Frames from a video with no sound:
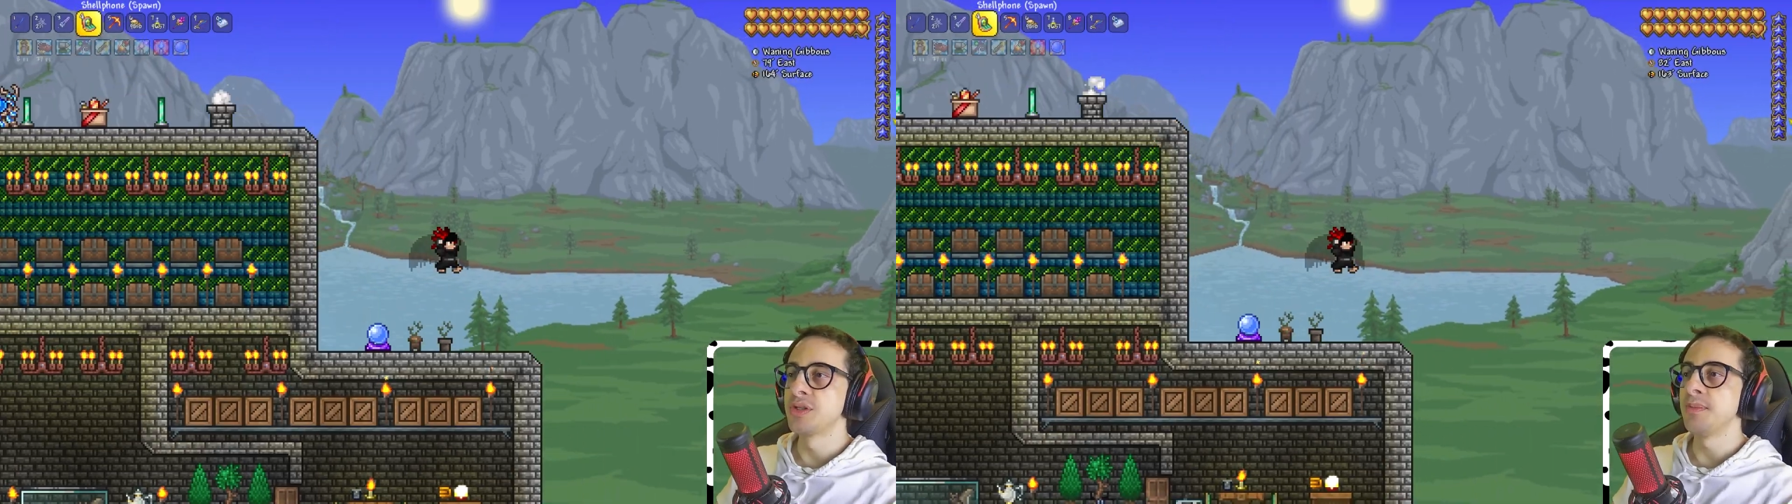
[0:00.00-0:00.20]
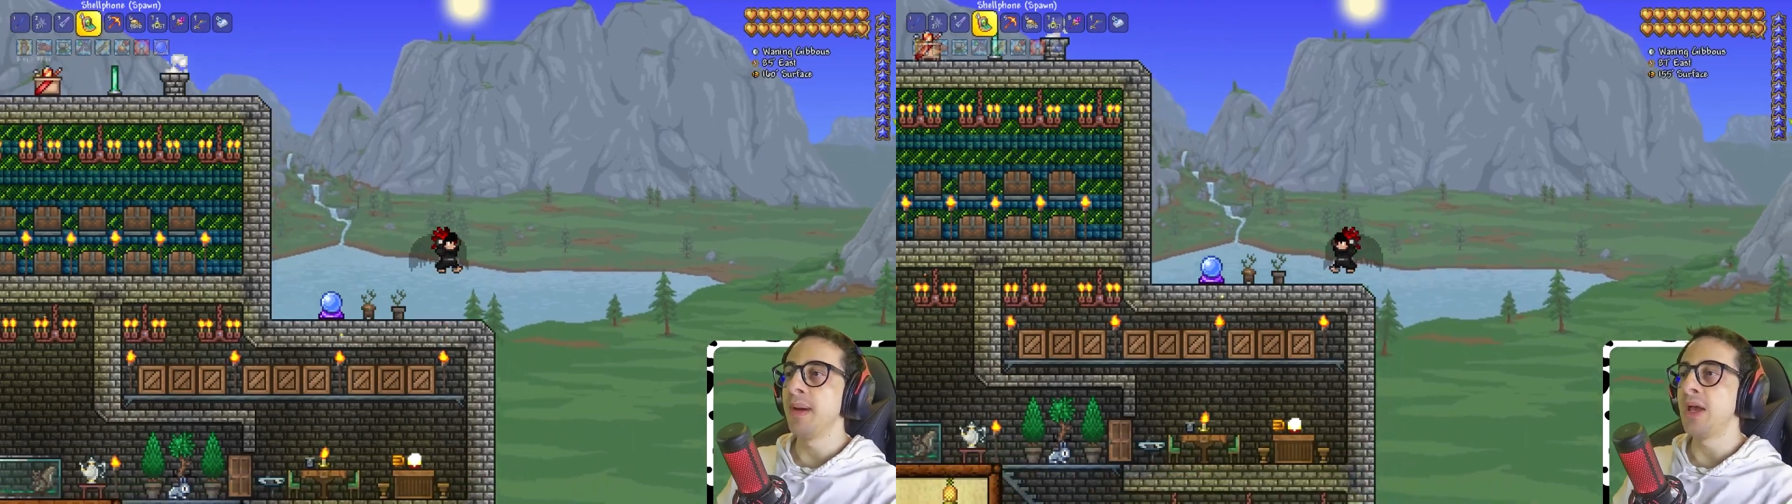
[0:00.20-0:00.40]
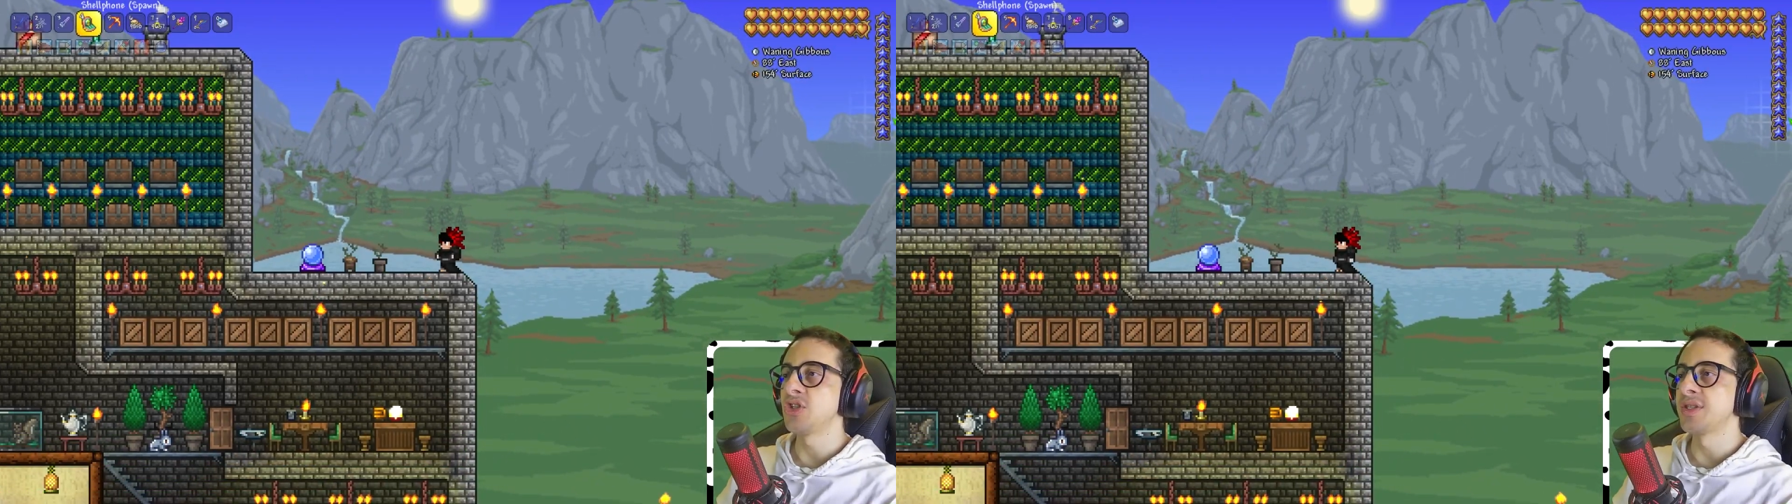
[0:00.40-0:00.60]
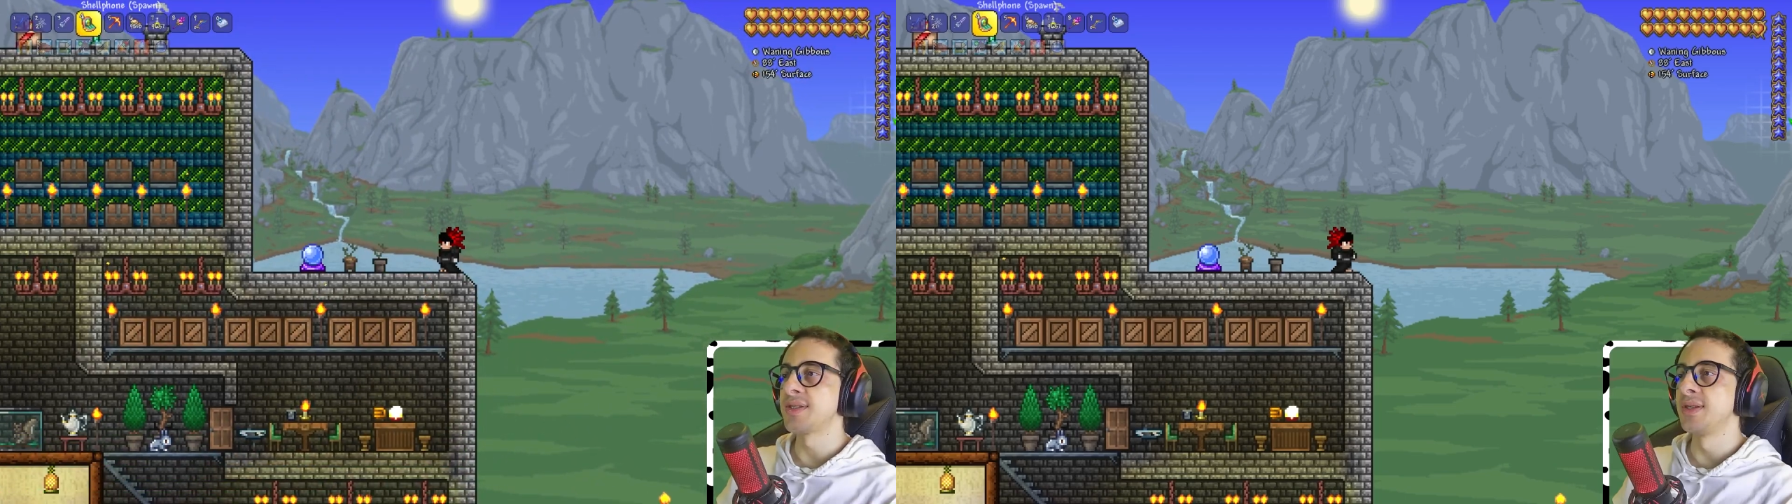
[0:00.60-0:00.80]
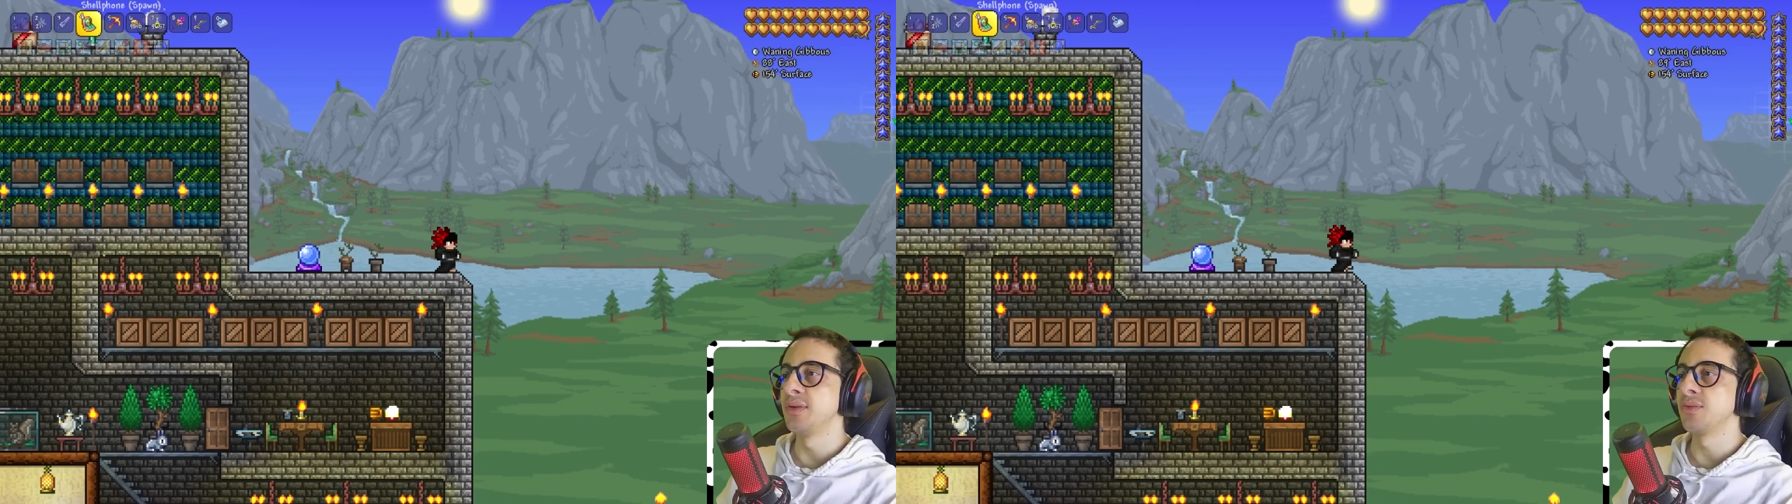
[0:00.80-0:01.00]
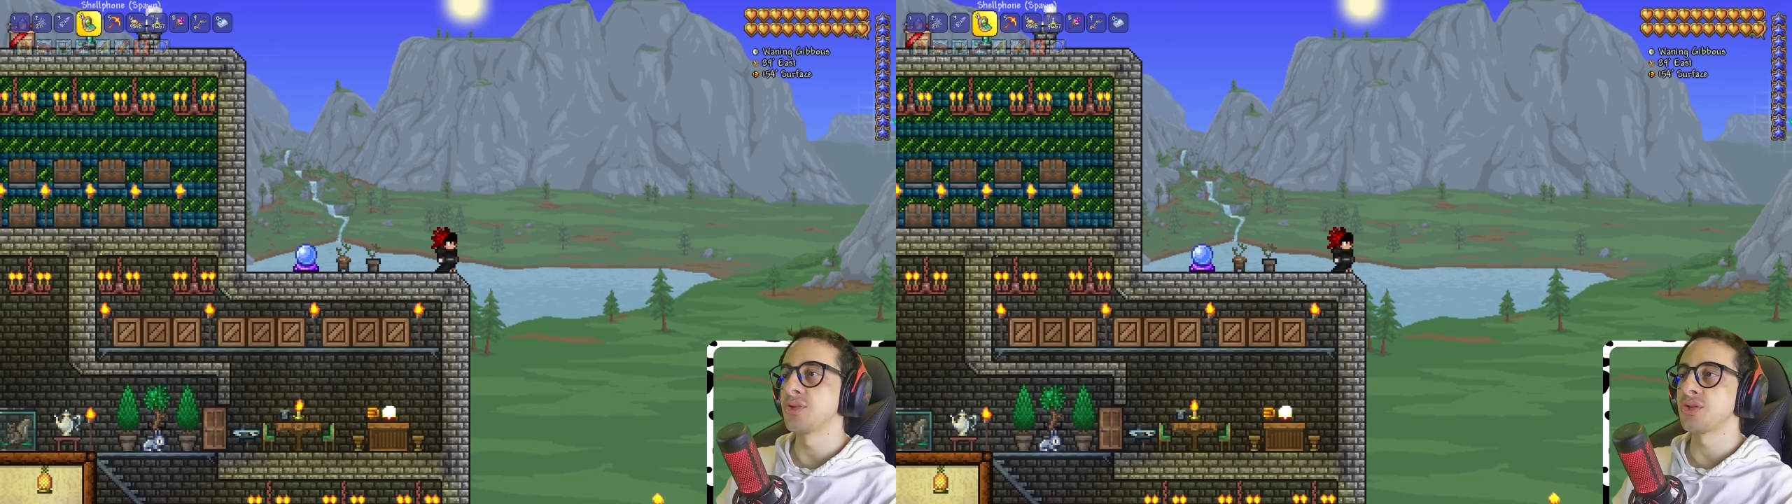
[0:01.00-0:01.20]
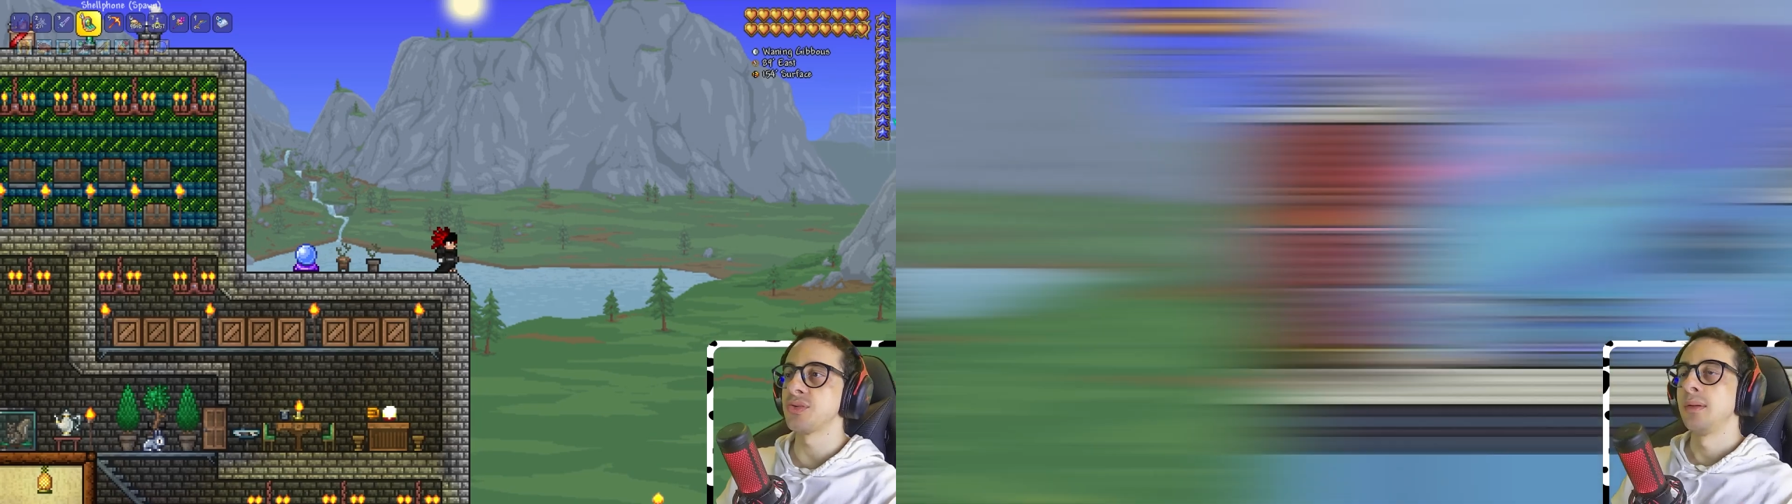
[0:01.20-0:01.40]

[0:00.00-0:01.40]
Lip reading: magic skills.